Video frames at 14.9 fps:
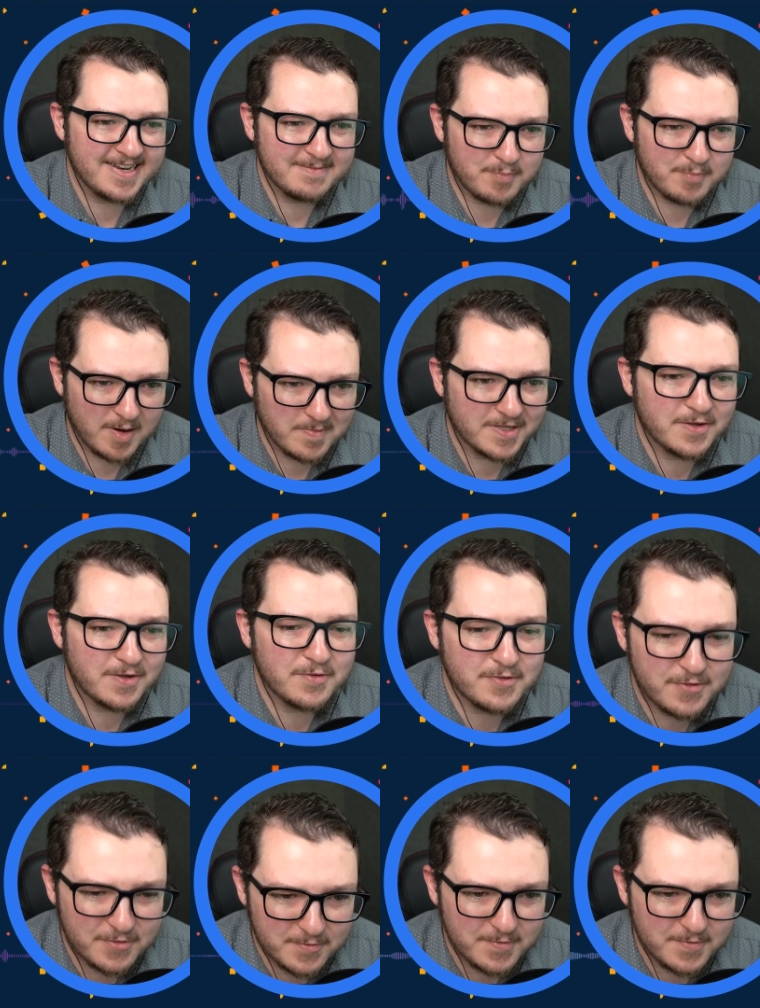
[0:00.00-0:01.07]
probably goes
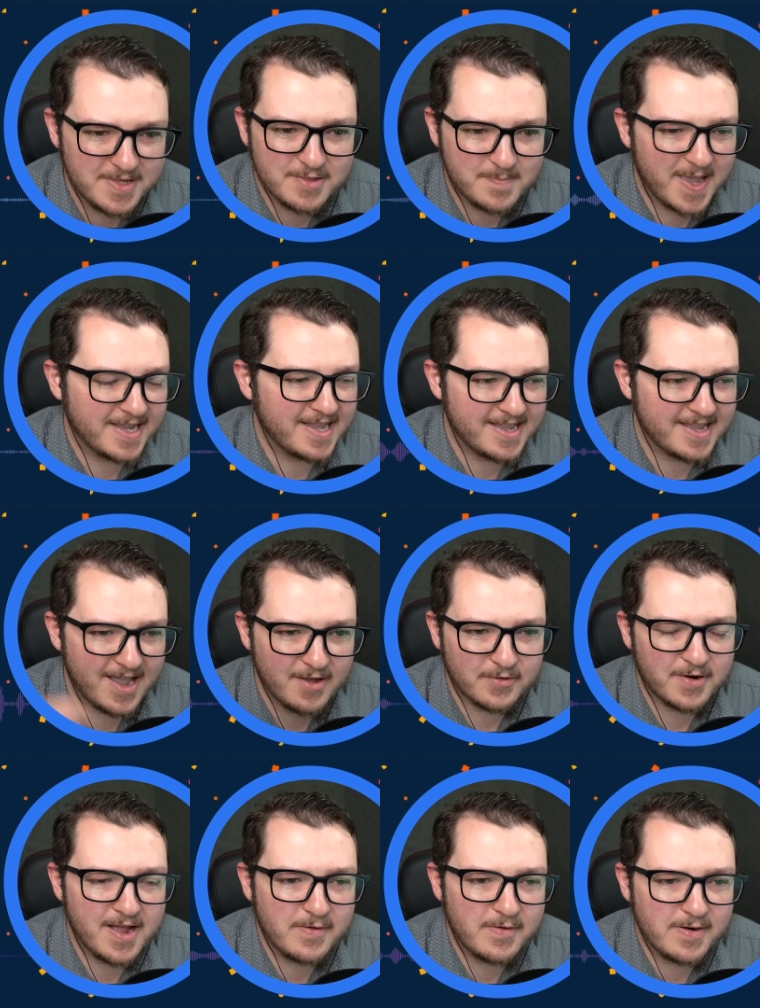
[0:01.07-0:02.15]
to his bank account or
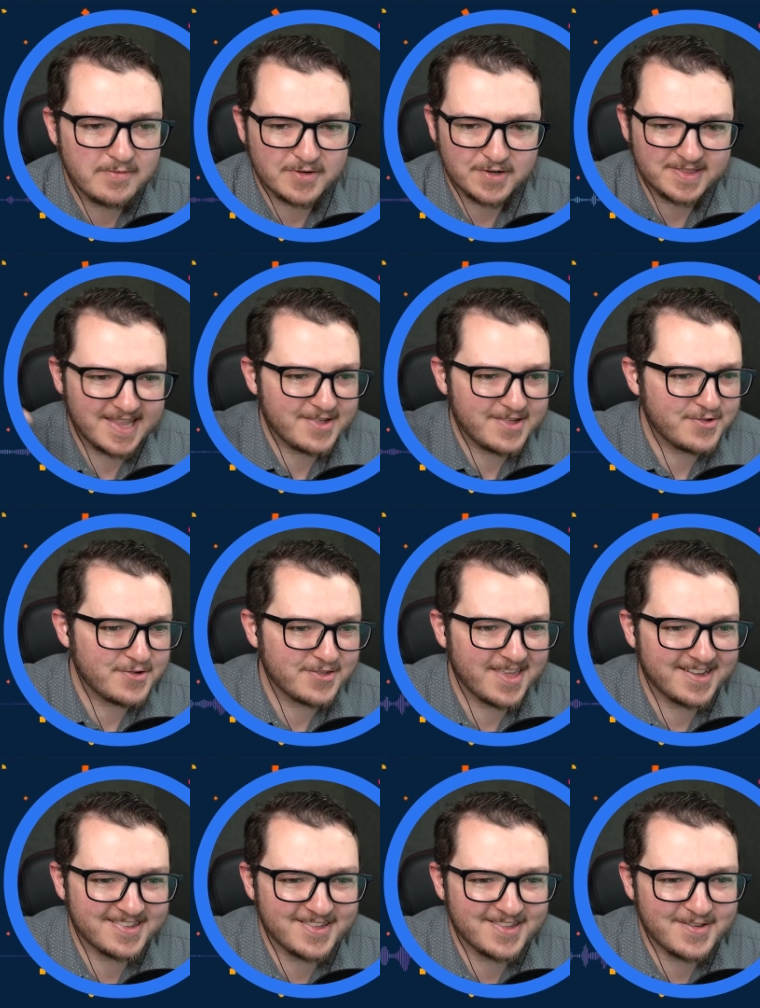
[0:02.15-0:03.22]
however. And that's just
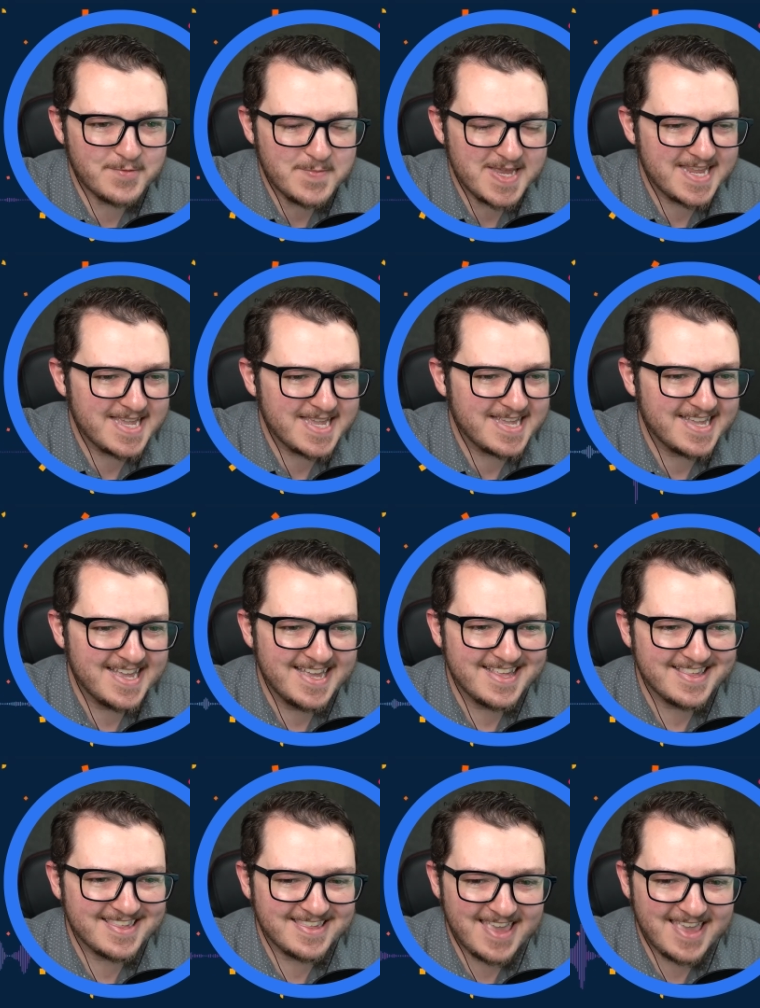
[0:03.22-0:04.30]
like so many
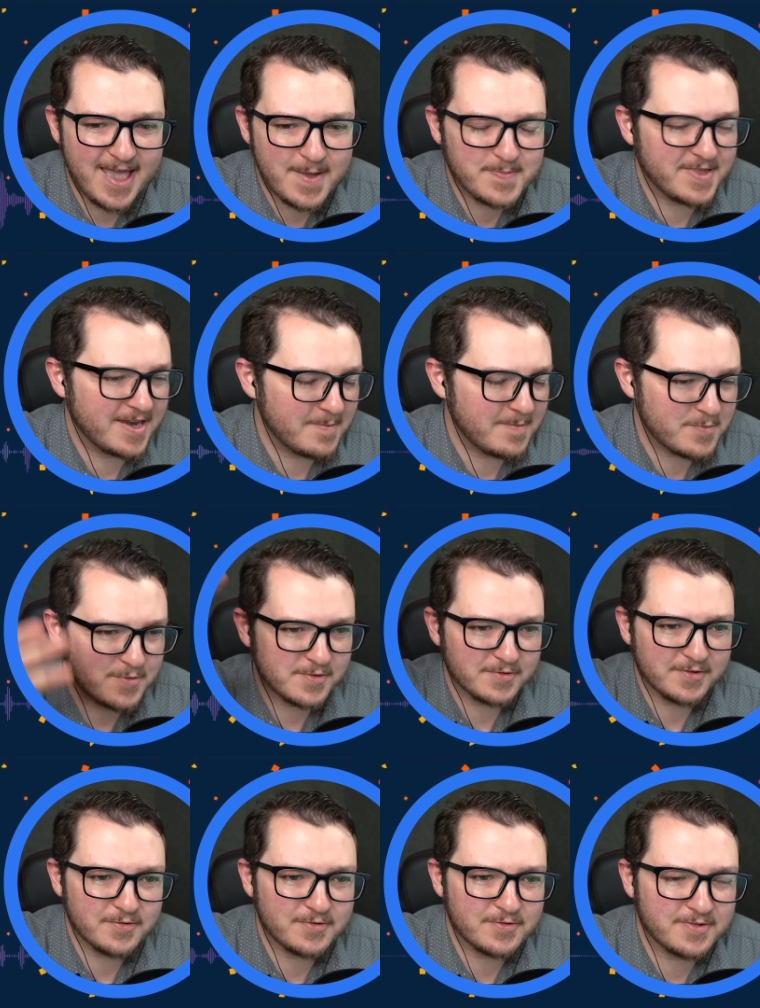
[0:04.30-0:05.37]
steps. And I'm sure
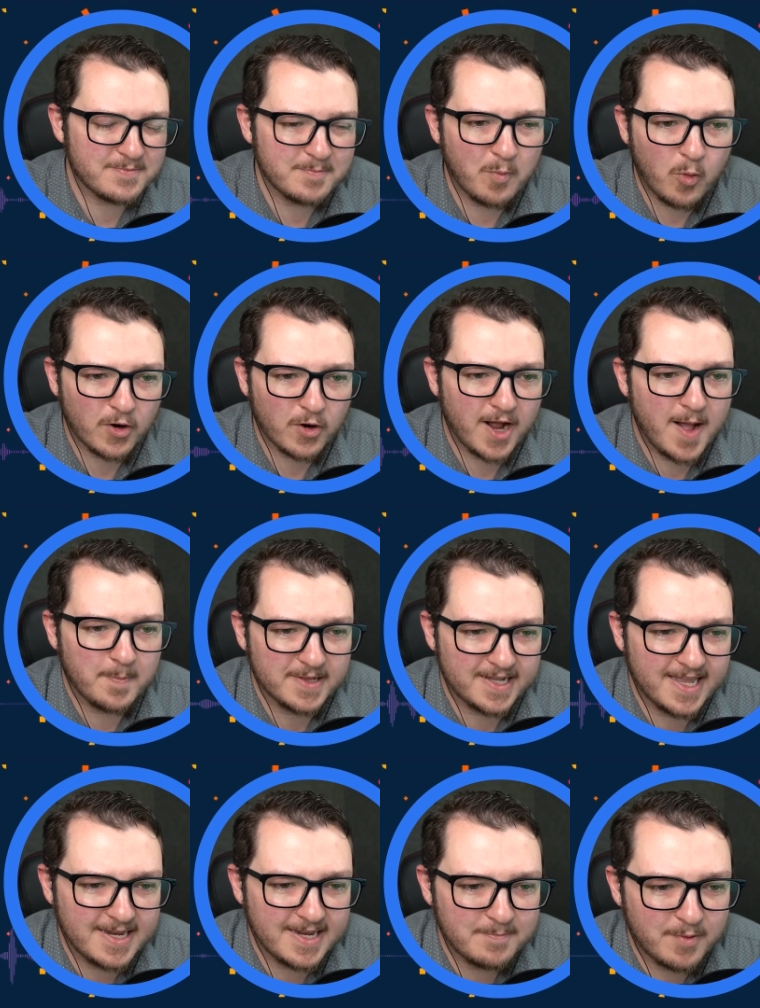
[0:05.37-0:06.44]
there's more
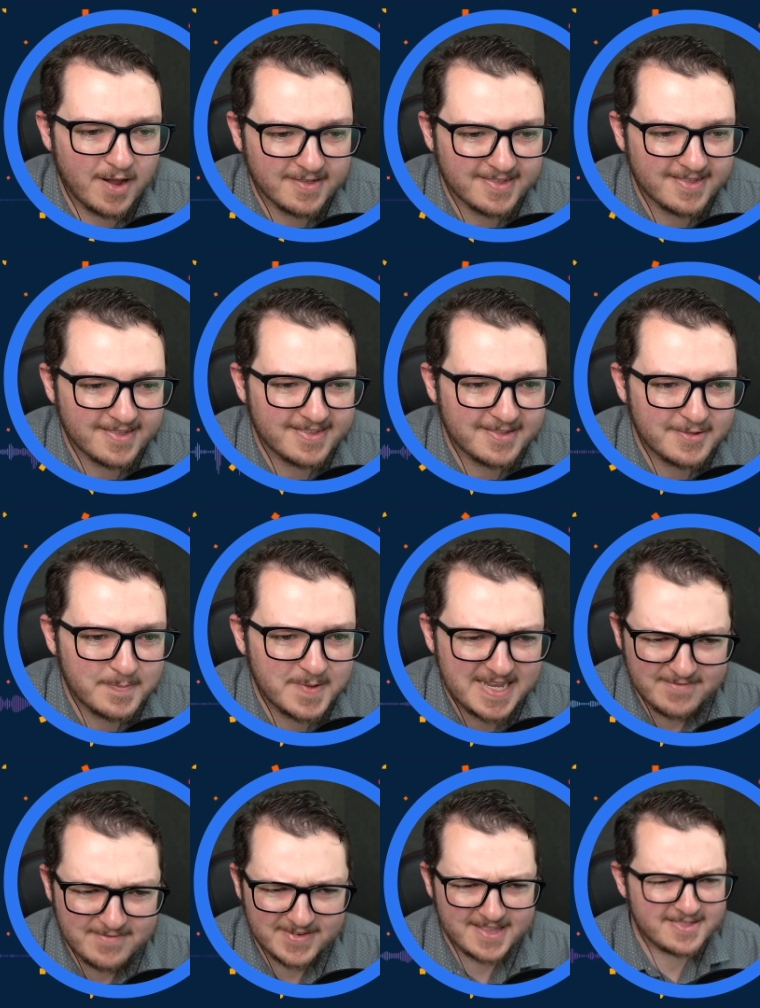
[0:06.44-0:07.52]
complicated processes, but
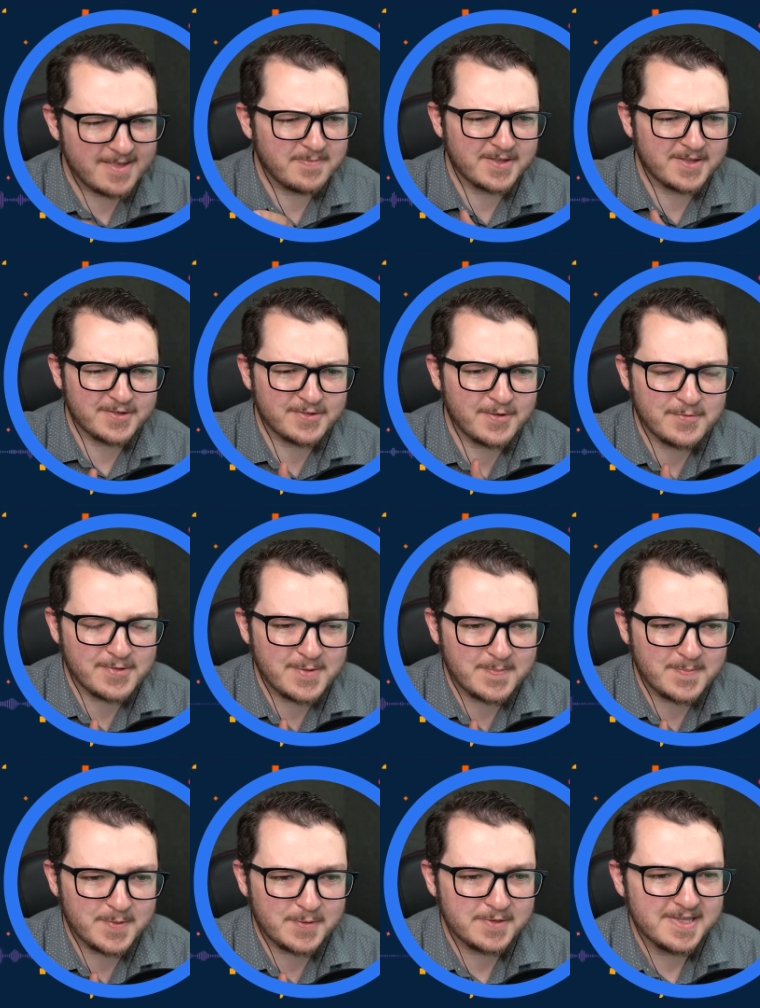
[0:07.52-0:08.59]
even in something so
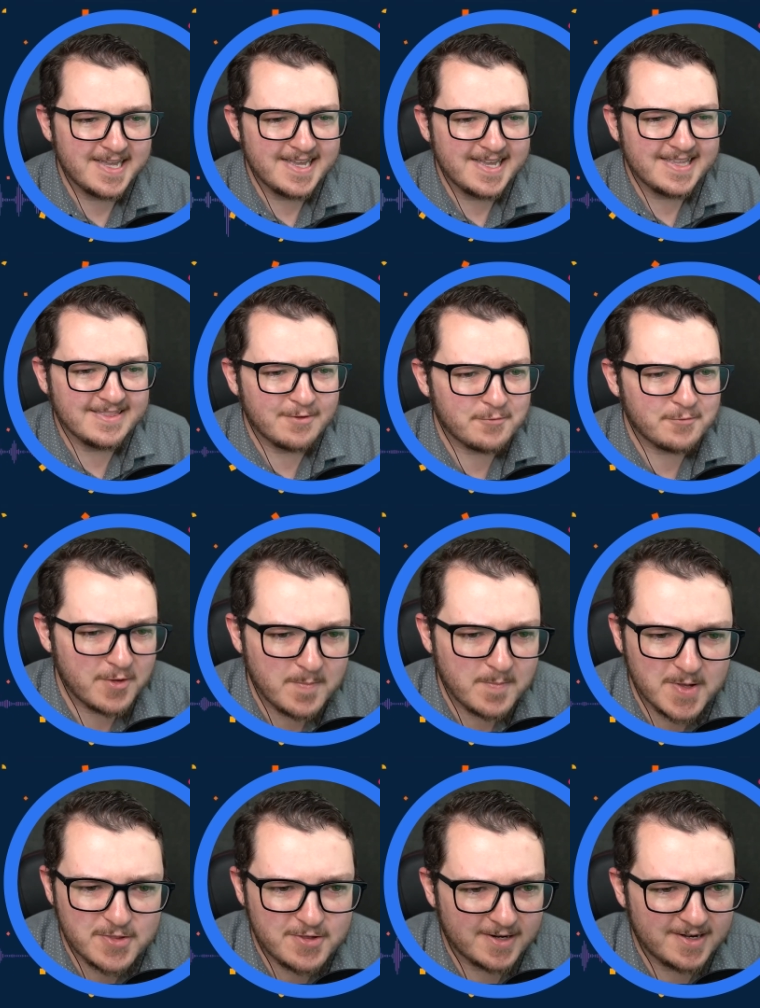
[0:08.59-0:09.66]
simple, there's so
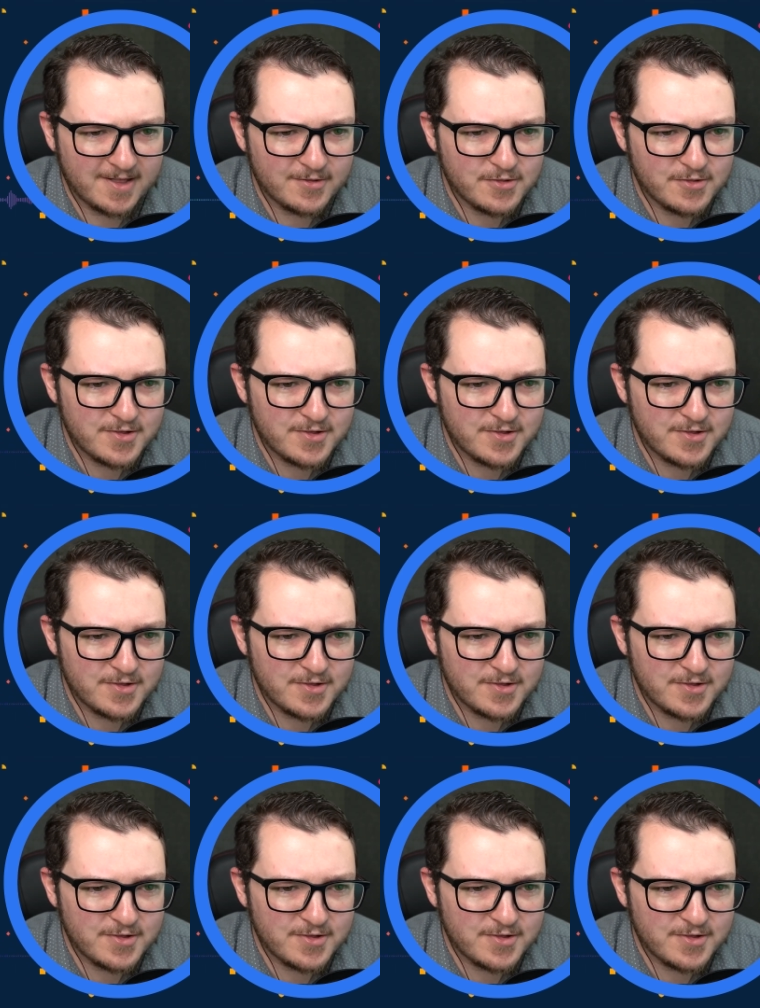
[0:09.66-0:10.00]
much technology